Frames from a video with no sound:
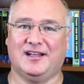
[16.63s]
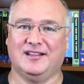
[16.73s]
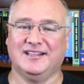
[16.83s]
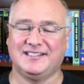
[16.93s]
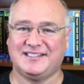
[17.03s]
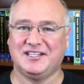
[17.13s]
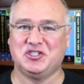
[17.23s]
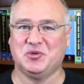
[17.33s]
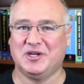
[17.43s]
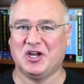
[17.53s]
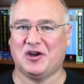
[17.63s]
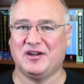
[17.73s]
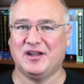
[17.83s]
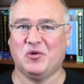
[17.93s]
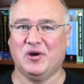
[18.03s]
uh, listening to a
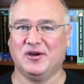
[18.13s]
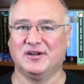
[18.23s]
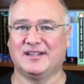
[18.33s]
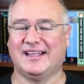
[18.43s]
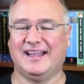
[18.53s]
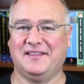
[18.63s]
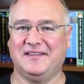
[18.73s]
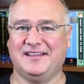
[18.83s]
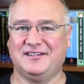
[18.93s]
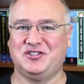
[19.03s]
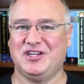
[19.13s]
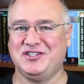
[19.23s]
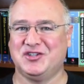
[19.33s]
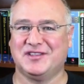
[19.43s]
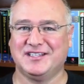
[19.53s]
car network and then
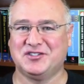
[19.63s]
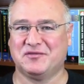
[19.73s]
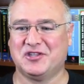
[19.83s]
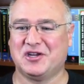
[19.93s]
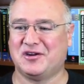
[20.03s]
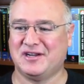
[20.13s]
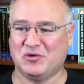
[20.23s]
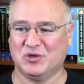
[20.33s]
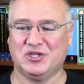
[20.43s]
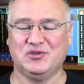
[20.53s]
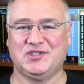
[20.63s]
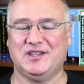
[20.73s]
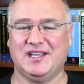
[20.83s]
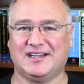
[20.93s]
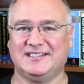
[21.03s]
changing things over the car network
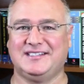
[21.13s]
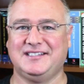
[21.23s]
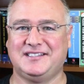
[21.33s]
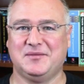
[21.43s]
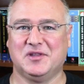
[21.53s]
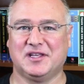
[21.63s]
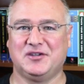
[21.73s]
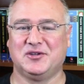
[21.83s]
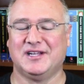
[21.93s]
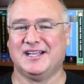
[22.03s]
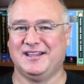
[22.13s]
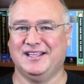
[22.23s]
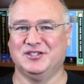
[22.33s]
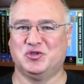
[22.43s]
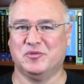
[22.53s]
using the IC simulator,
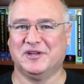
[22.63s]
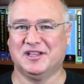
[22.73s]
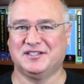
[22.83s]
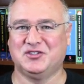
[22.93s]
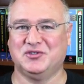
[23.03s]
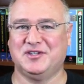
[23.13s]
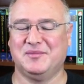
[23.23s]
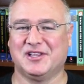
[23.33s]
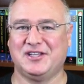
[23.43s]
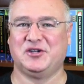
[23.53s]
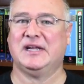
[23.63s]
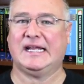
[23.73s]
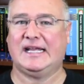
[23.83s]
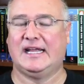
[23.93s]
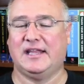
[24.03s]
the instrument cluster simulator,
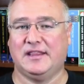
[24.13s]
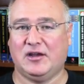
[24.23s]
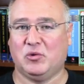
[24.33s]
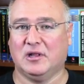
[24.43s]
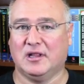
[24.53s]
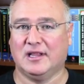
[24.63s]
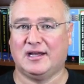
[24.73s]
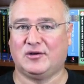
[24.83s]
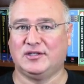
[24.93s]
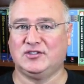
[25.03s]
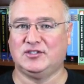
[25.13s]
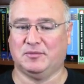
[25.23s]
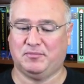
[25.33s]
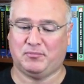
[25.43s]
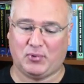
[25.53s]
and that will allow us
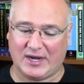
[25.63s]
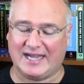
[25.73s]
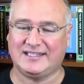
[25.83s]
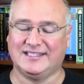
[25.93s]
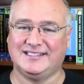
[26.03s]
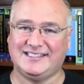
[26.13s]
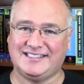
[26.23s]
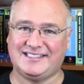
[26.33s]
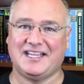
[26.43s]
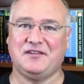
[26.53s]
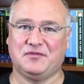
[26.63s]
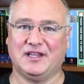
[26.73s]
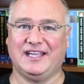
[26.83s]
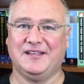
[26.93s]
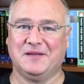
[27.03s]
to practice
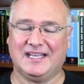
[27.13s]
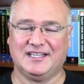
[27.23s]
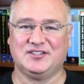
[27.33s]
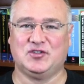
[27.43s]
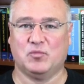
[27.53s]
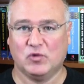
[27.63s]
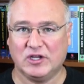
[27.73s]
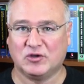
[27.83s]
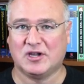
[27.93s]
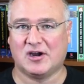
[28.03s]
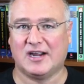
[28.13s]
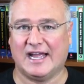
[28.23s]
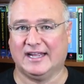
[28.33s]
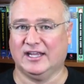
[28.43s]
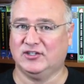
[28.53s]
safely some real car
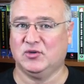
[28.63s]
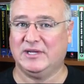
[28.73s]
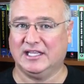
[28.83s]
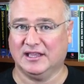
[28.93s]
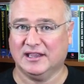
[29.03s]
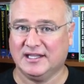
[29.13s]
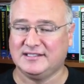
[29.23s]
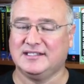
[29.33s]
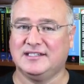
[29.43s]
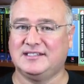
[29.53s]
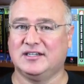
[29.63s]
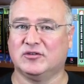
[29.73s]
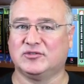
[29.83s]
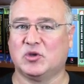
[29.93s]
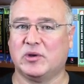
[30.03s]
hacking. So we can listen to
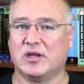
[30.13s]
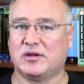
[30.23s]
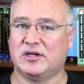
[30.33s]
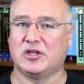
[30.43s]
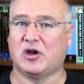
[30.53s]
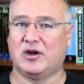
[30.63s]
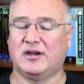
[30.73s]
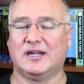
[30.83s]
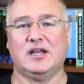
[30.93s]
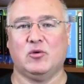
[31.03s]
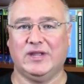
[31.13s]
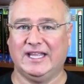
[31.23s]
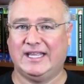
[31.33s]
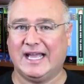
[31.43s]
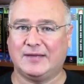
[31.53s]
signals going on in a car, we
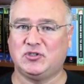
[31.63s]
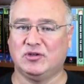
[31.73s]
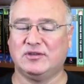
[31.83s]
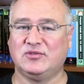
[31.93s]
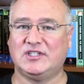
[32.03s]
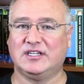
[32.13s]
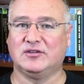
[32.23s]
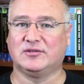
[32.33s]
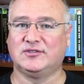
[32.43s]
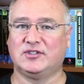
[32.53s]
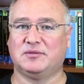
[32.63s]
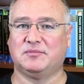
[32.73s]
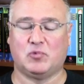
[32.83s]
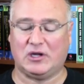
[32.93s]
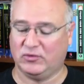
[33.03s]
can capture those signals,
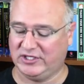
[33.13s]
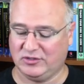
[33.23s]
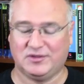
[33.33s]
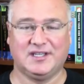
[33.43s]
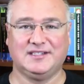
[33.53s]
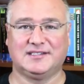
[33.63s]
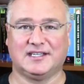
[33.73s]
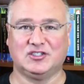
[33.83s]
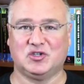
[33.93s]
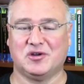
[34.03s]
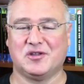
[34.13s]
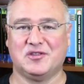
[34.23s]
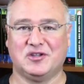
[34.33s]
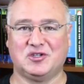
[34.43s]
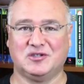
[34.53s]
while we do things like turn
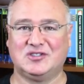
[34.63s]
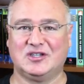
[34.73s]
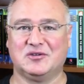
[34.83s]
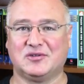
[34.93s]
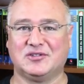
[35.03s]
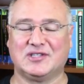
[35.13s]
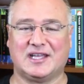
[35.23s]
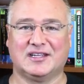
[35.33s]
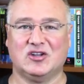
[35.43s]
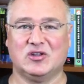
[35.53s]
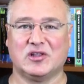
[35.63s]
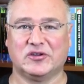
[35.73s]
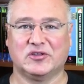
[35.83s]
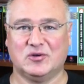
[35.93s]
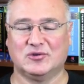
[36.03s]
on the turn signals, lock and
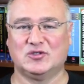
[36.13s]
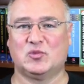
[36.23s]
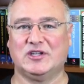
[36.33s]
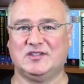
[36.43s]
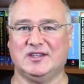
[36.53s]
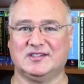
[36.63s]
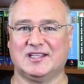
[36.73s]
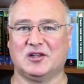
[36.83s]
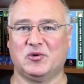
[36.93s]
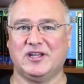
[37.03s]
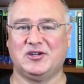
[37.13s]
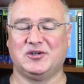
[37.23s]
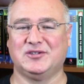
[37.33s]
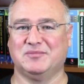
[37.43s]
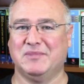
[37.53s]
unlock the doors, press the
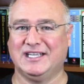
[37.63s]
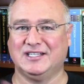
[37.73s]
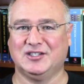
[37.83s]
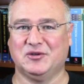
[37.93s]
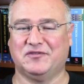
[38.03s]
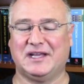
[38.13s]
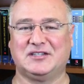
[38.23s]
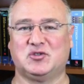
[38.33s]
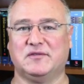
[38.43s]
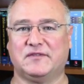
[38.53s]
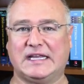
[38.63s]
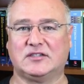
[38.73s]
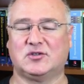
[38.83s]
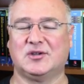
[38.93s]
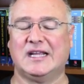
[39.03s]
accelerator, and make it go faster and
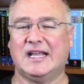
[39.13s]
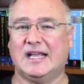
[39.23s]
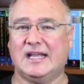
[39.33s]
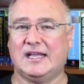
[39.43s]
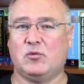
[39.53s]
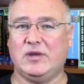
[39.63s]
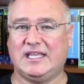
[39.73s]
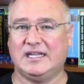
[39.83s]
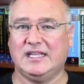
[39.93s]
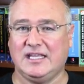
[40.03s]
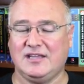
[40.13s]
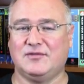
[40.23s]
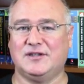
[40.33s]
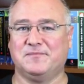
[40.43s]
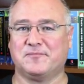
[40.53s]
faster, we can
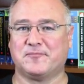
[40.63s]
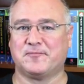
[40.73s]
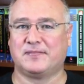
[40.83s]
even